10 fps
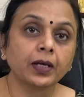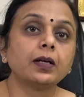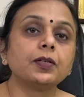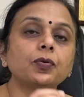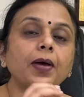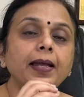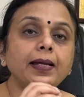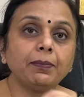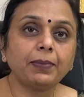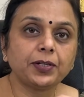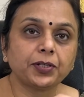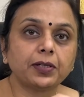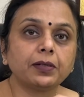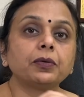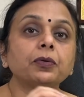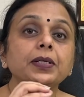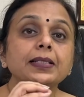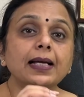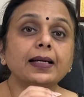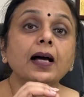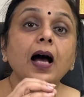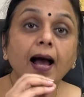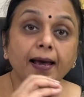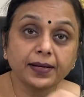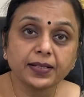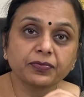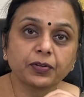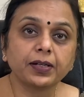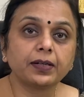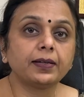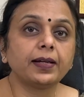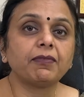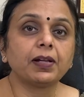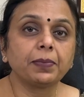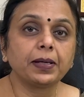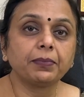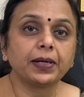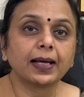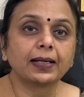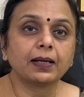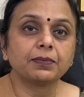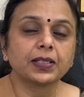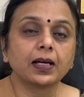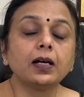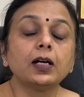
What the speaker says: So any patient who is at a high risk for developing preeclampsia